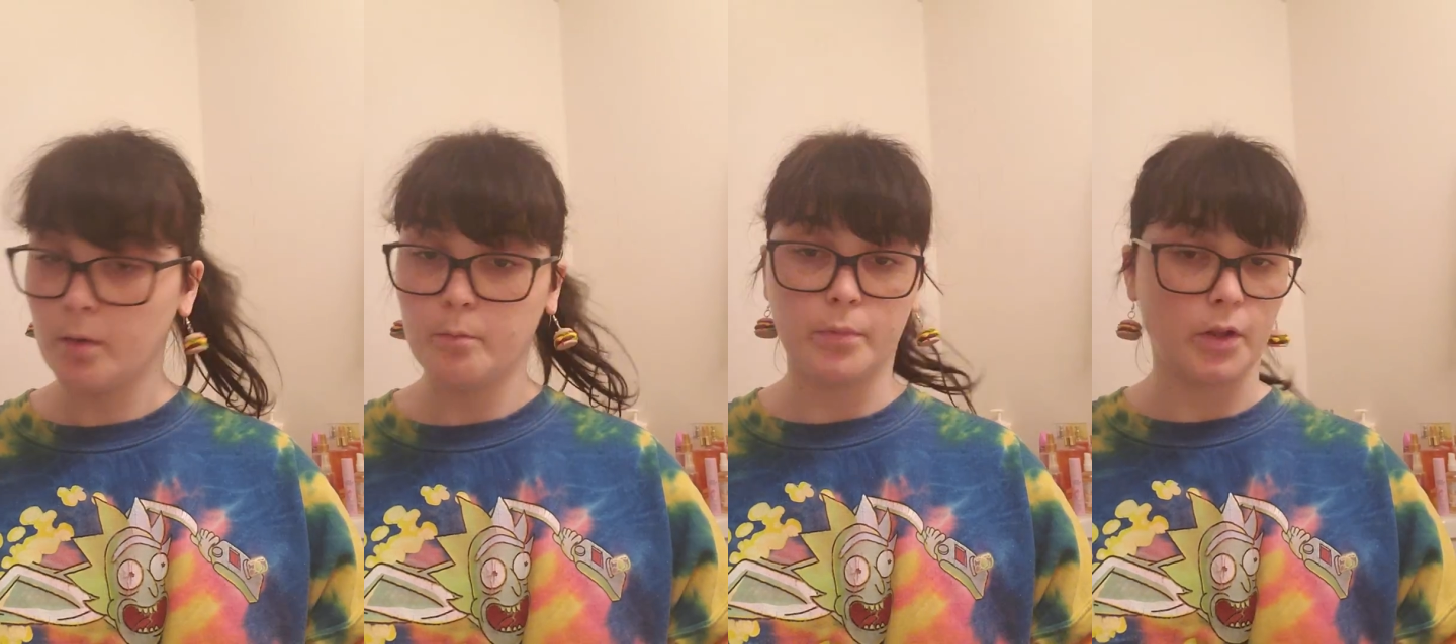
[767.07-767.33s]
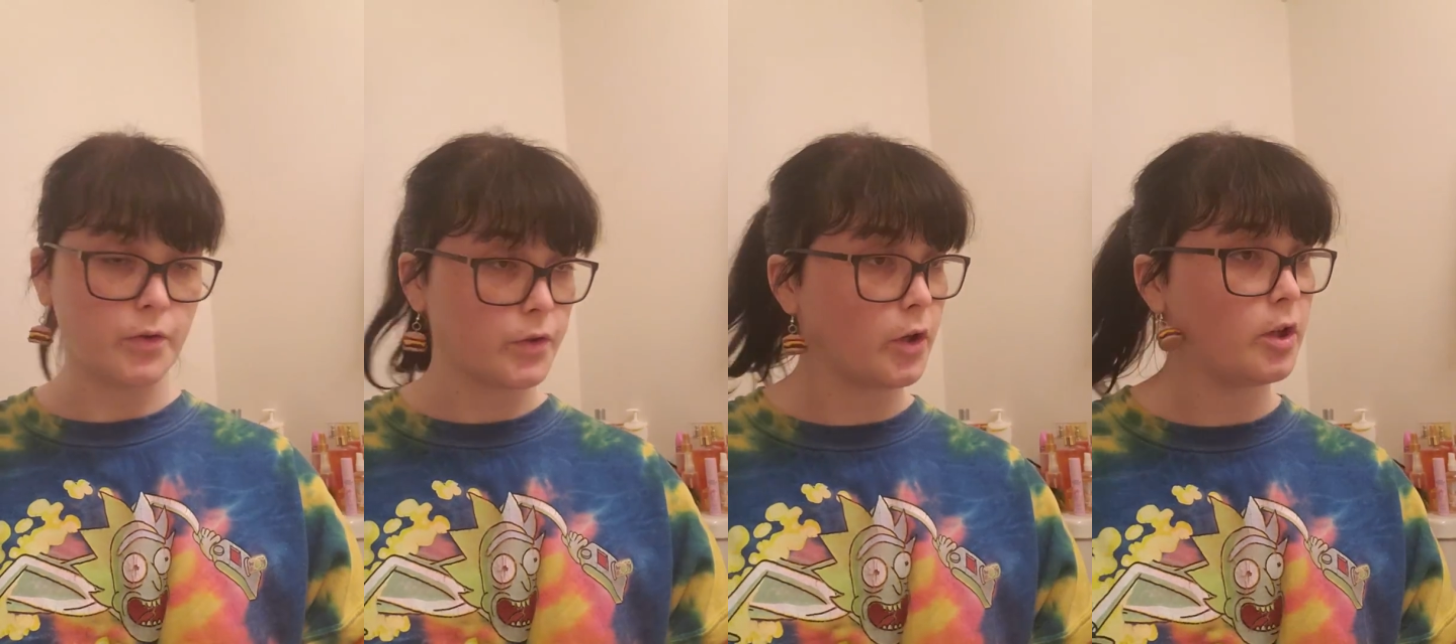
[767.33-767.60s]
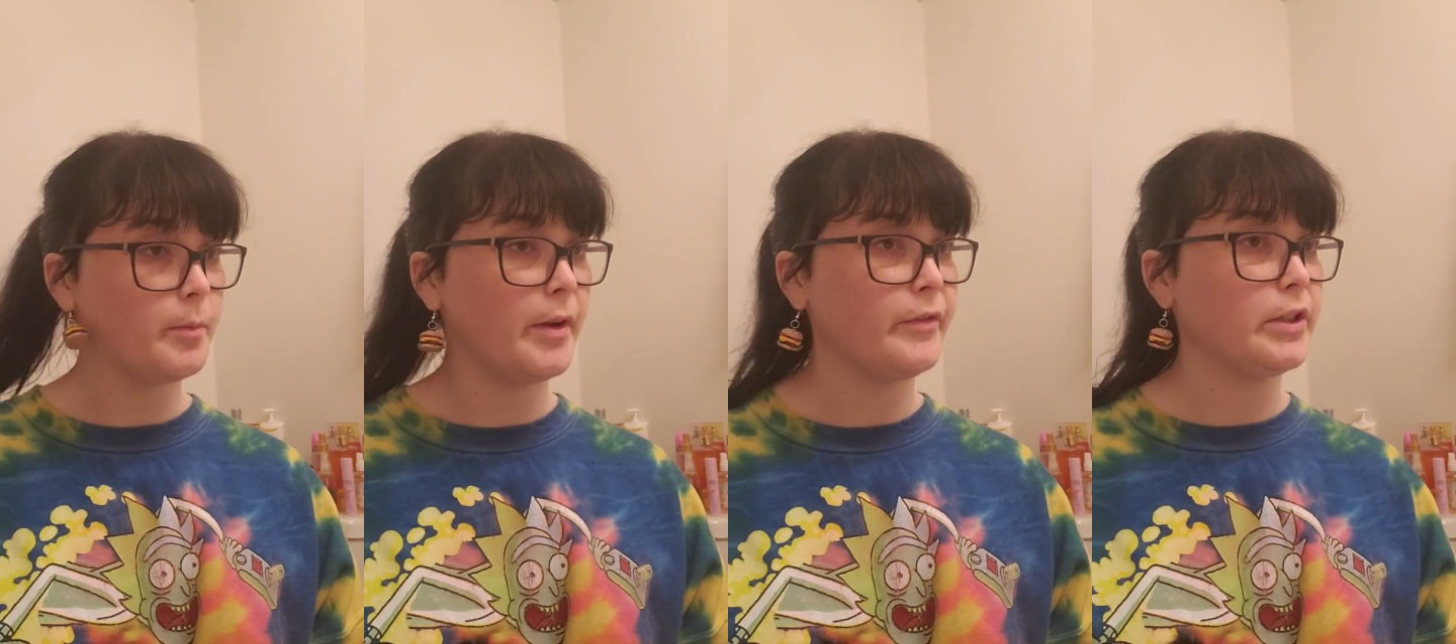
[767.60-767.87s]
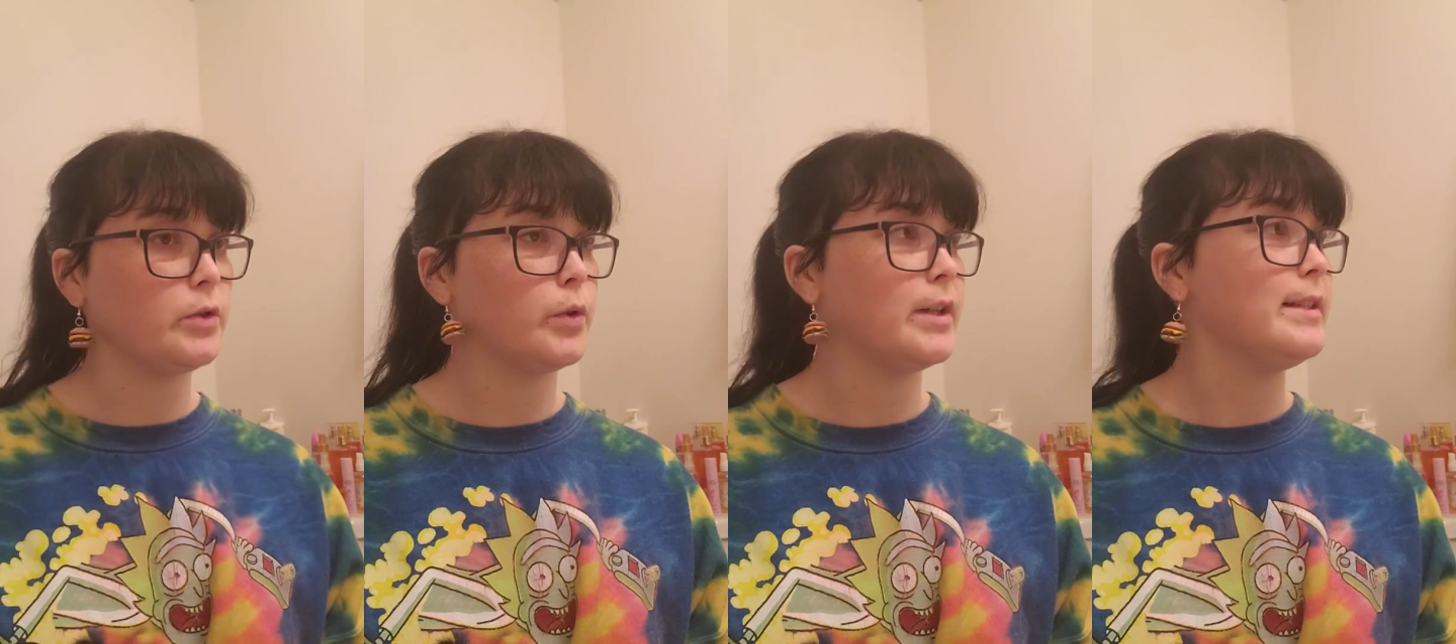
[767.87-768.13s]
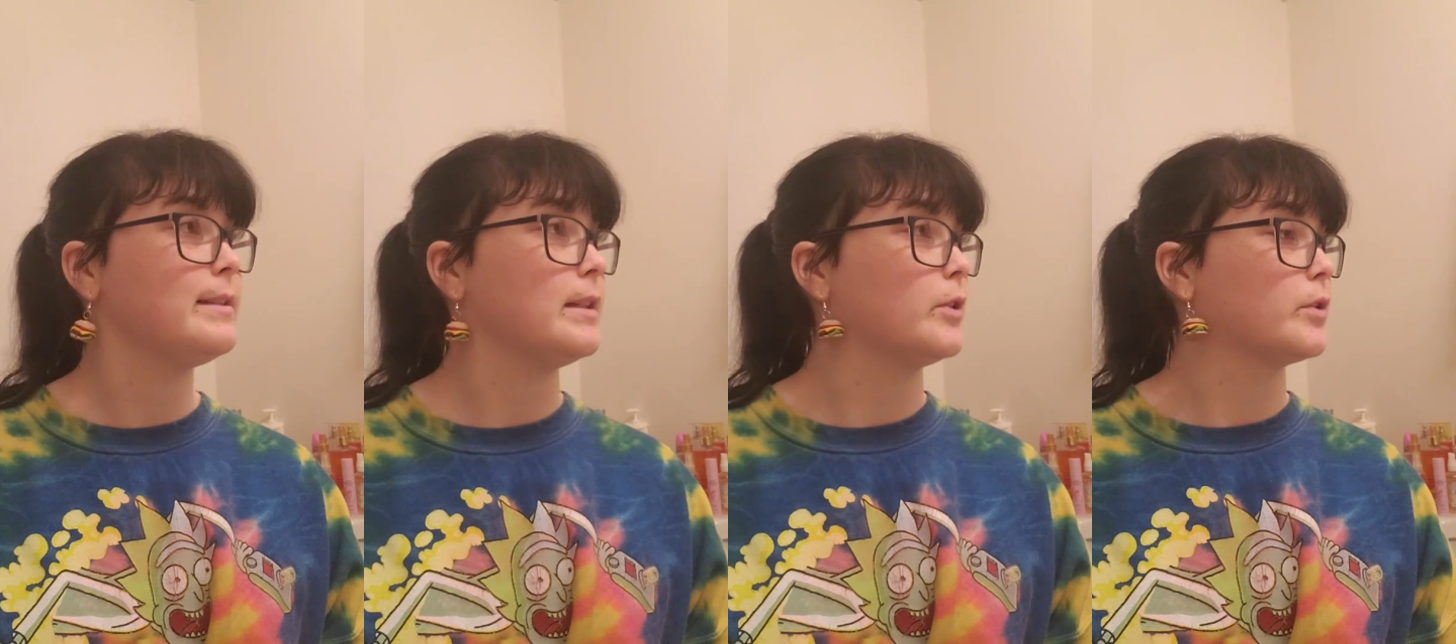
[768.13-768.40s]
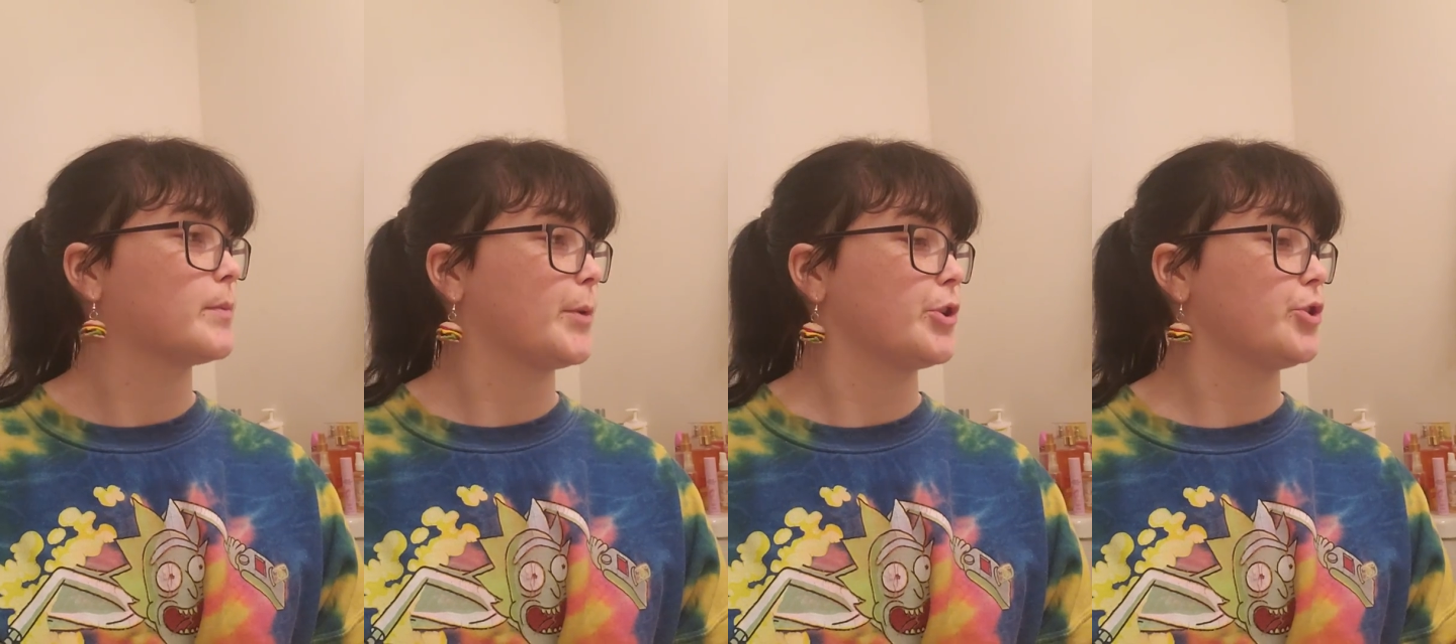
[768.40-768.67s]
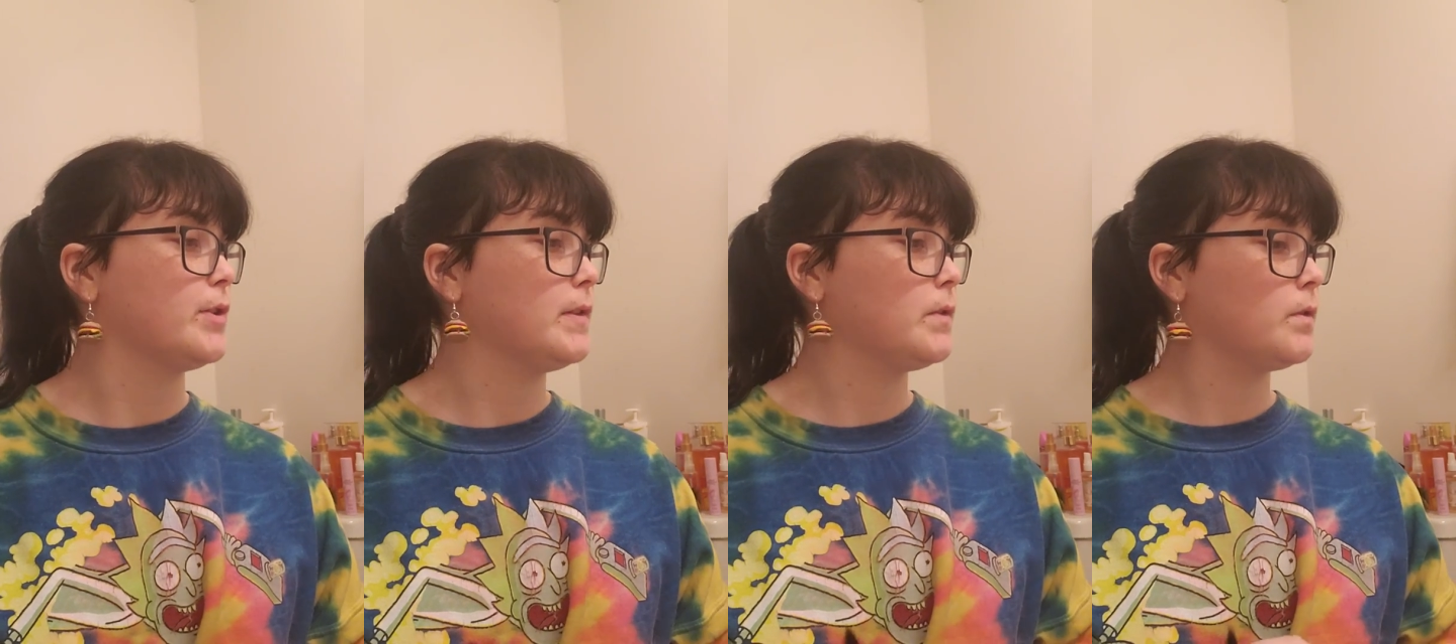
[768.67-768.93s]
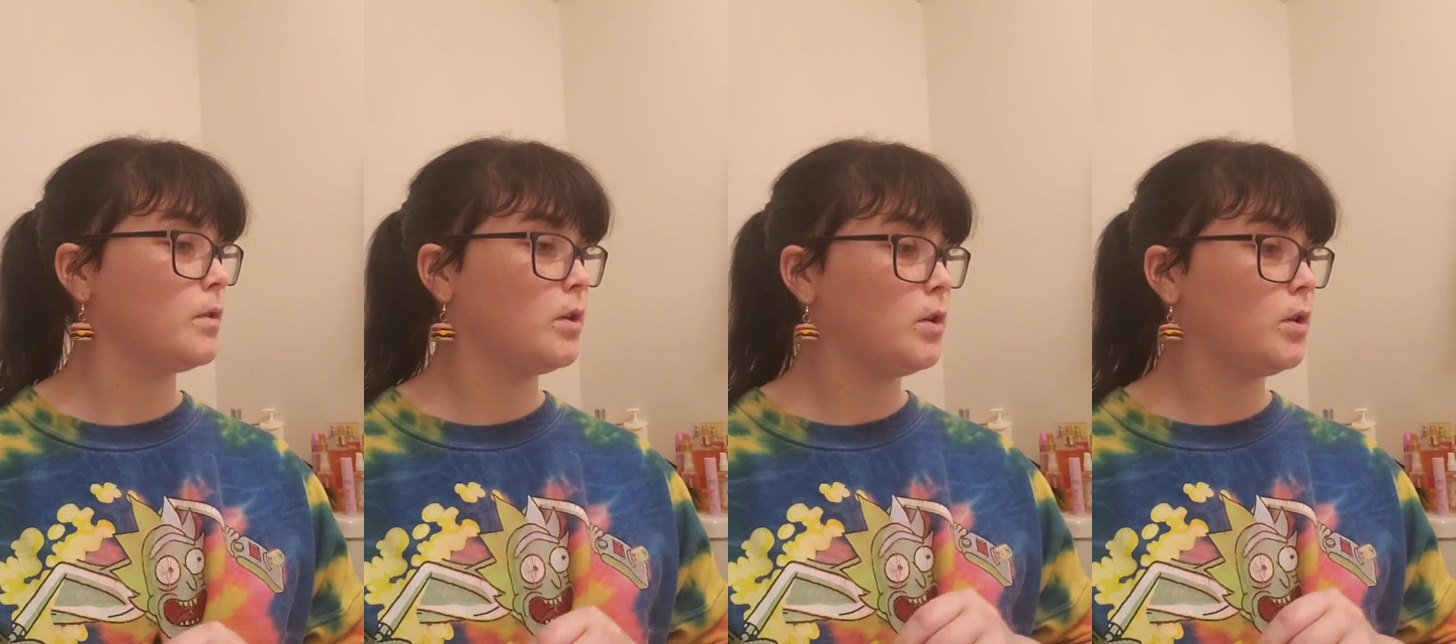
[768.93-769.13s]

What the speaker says: But those are all my Victoria's Secret sponges.